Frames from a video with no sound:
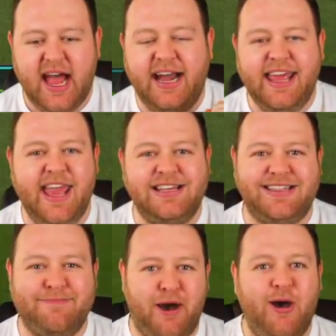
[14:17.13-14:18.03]
And he hits
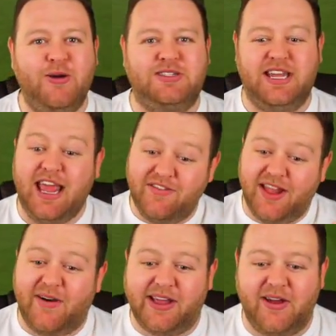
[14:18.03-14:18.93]
the post, even
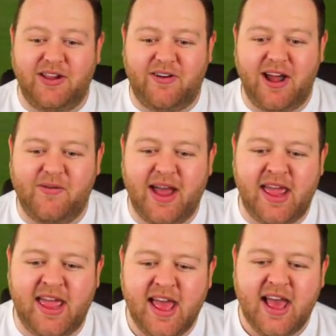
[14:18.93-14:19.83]
though I go the right
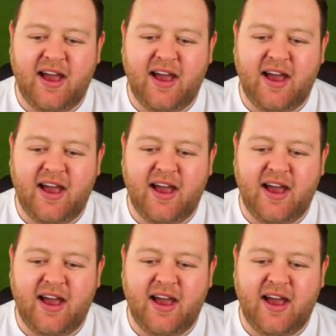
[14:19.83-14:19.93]
way,